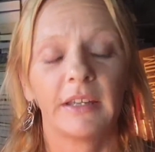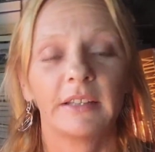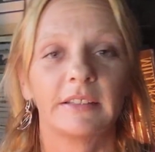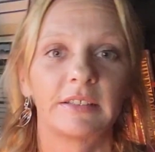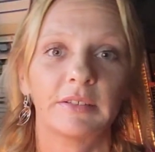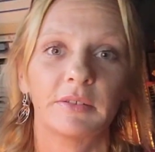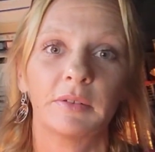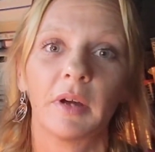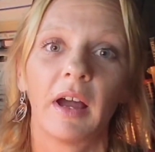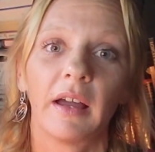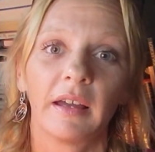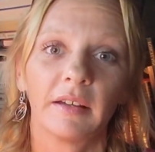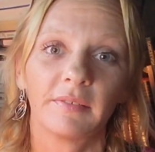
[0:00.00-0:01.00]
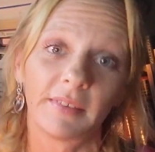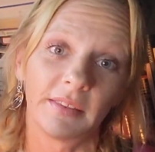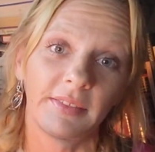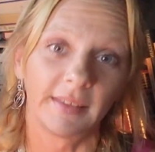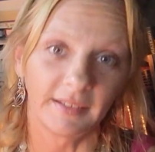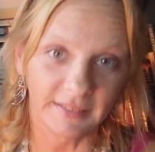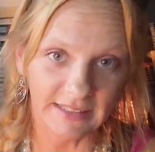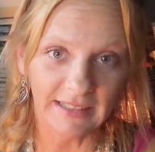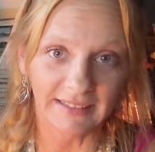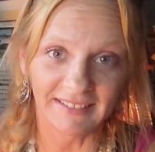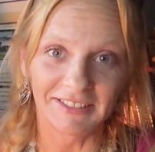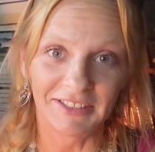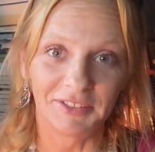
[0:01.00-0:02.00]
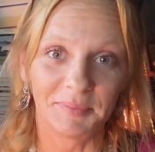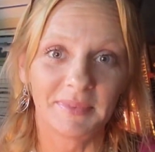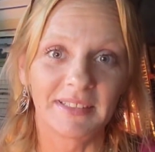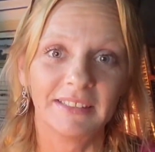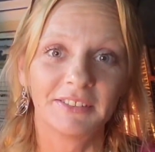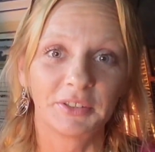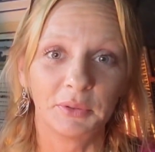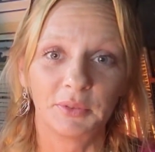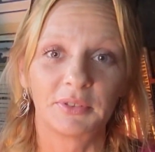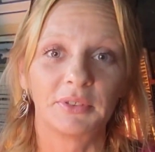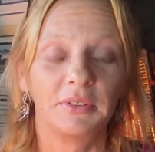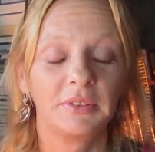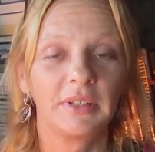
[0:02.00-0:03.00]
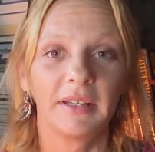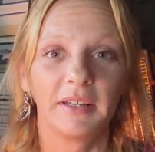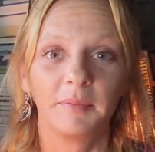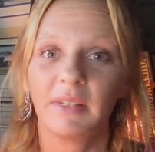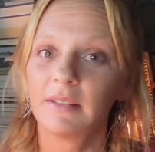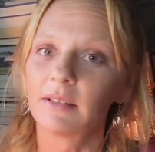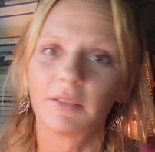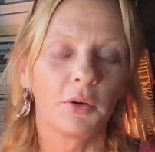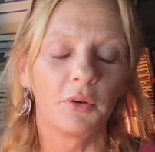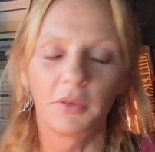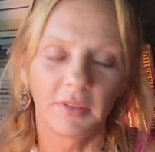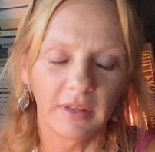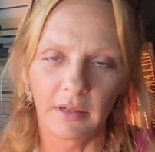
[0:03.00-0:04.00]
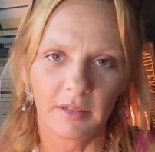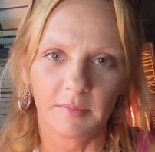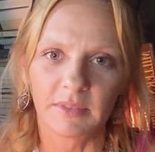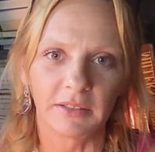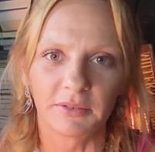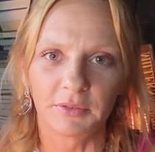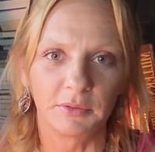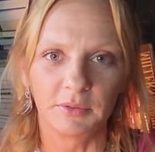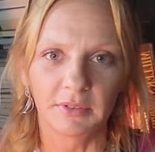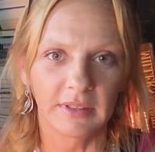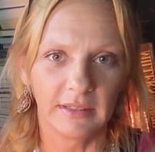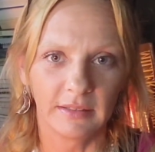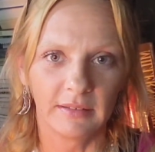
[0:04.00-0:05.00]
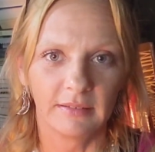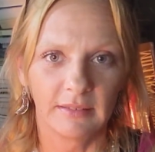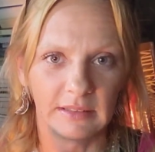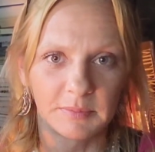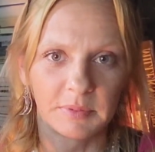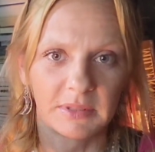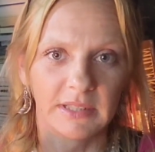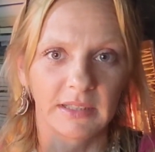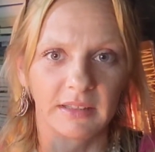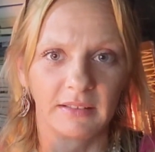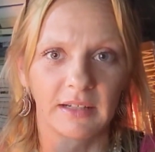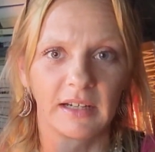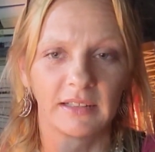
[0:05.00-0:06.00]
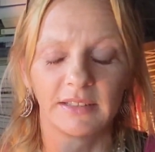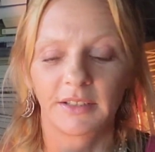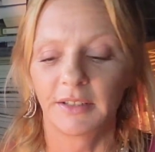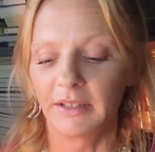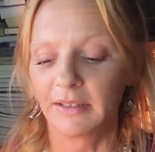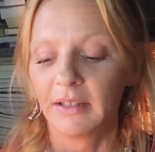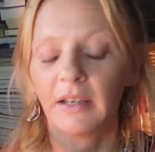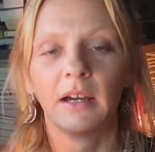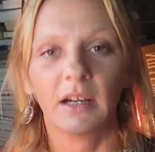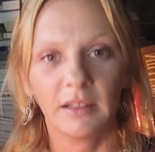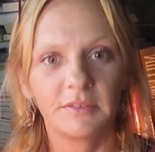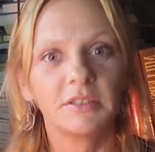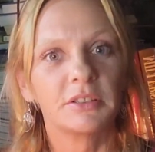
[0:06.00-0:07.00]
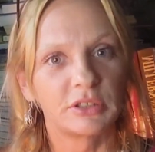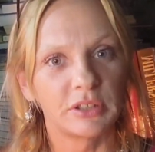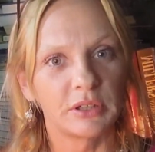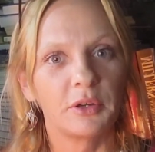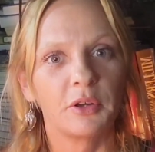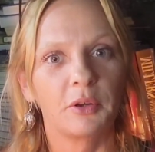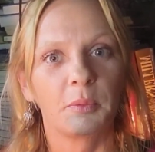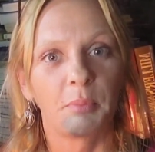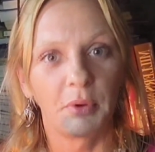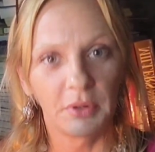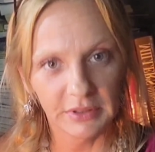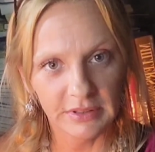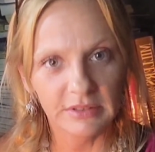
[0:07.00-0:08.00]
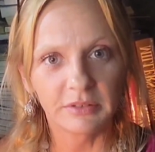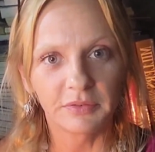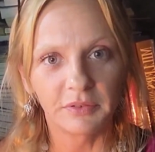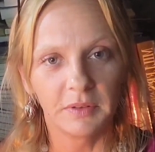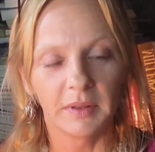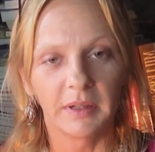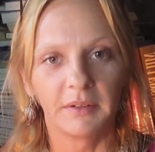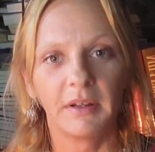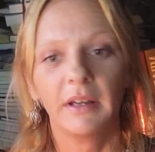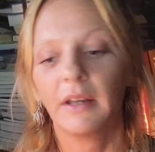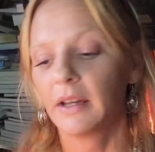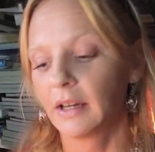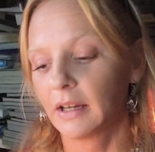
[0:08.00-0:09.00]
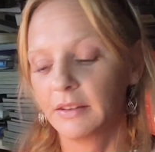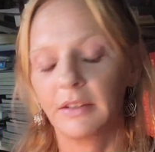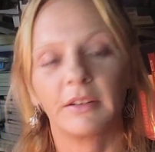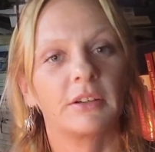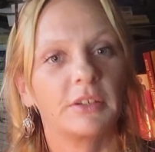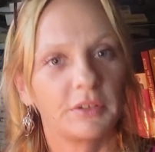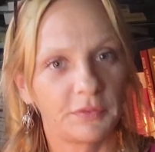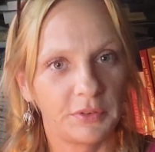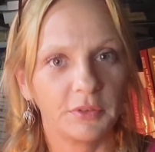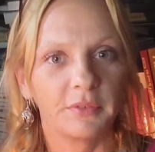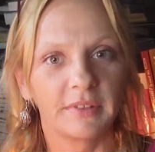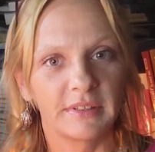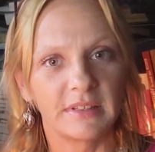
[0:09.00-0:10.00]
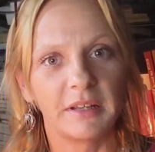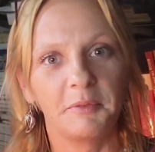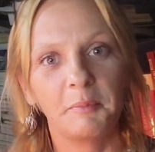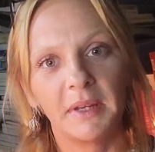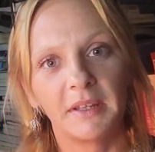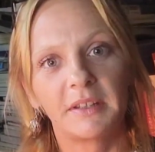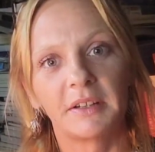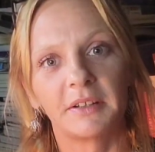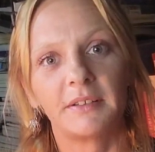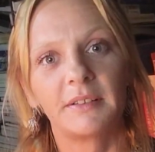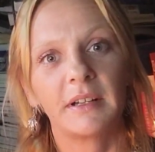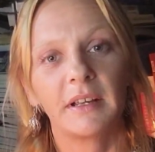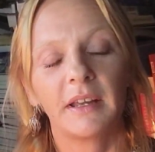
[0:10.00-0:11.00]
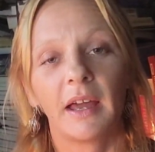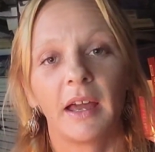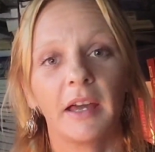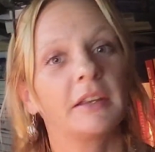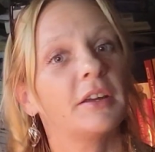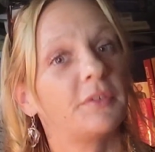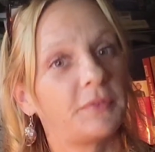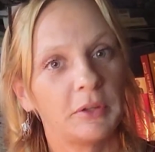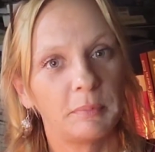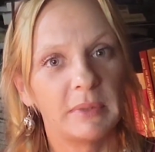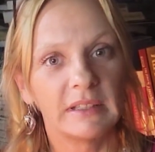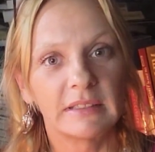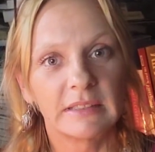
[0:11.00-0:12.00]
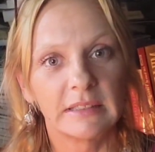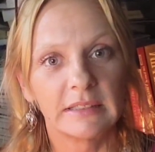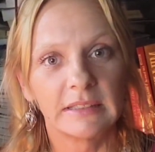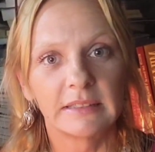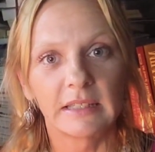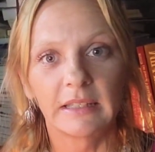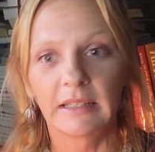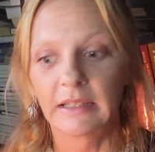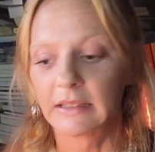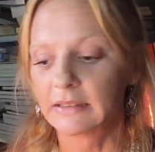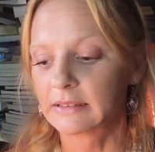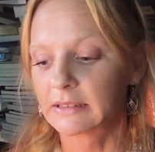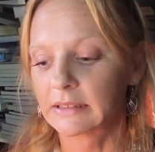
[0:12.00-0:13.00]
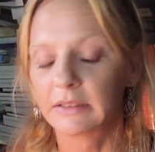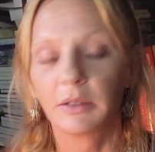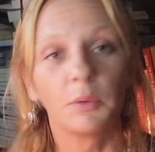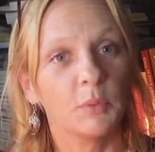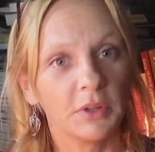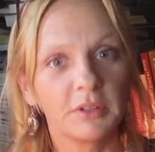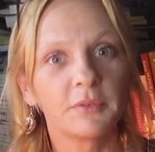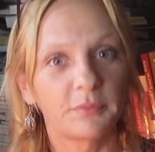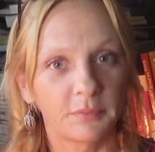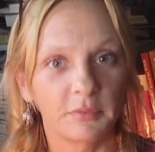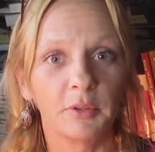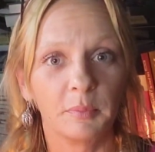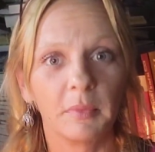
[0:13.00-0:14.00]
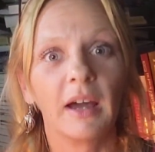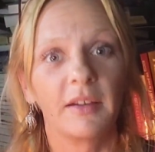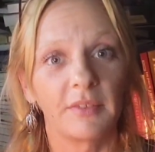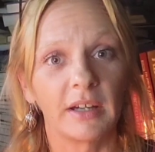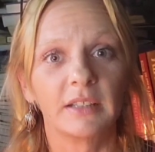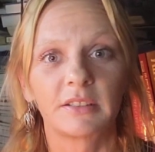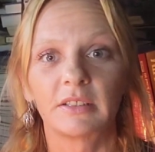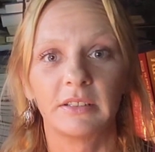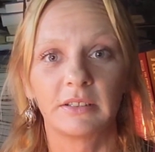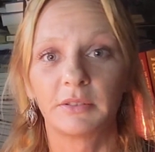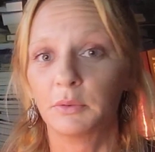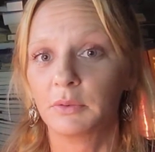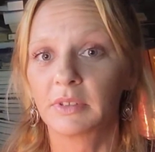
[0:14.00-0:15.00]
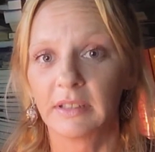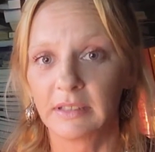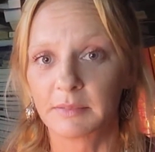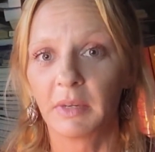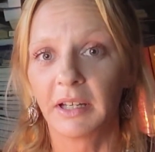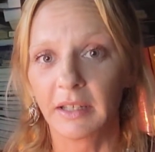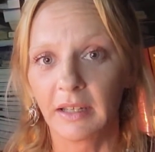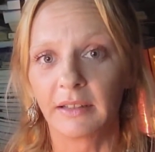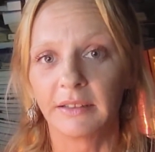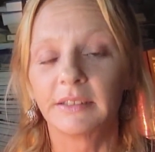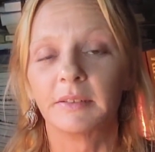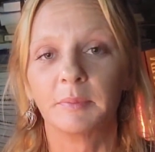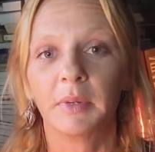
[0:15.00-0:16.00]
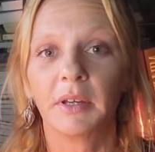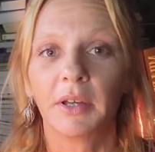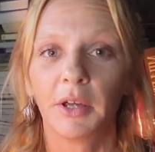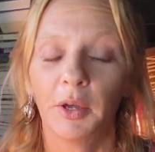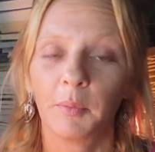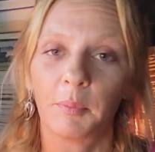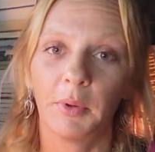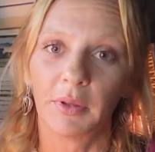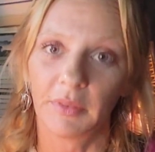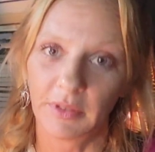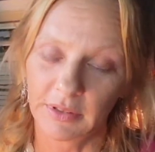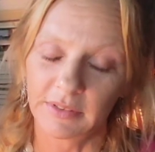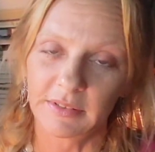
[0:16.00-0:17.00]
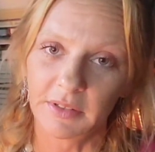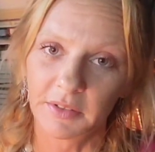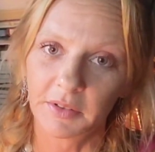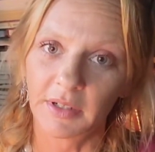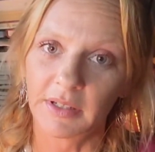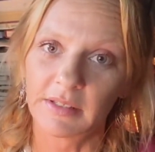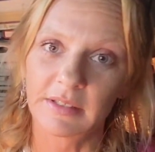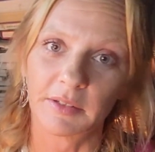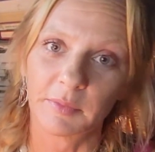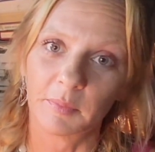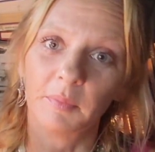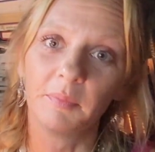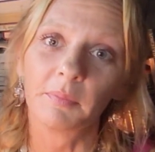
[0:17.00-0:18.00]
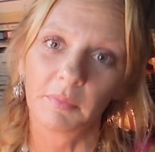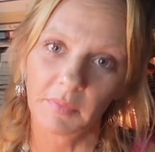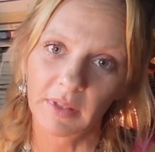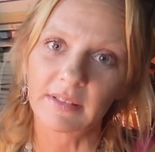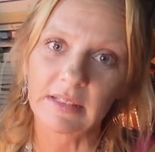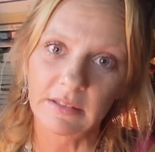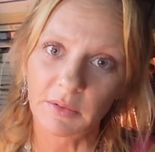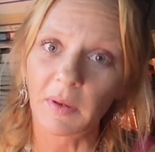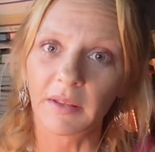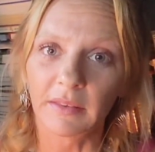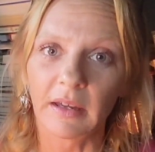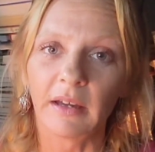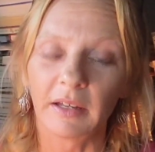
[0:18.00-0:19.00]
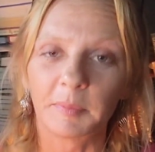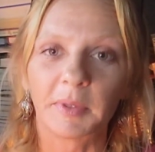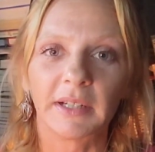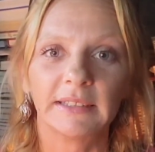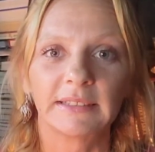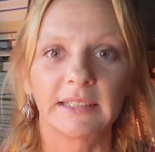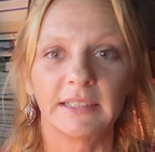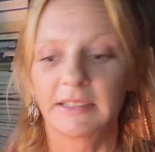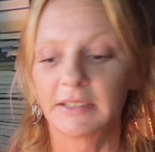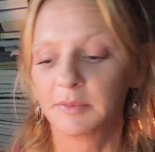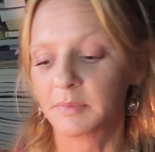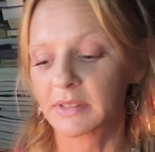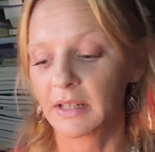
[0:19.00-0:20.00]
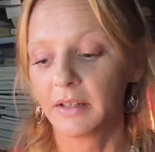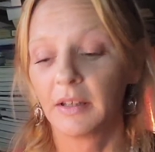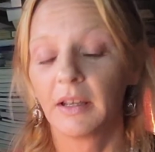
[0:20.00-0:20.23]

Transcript: So I have 30 items in total. These aren't all the items I've sold in this particular category. I've just pointed a few out, and there are a few of the same maker and a few pieces that one of them I've actually sold and is my item, but there's another item that's in quite the high priced items,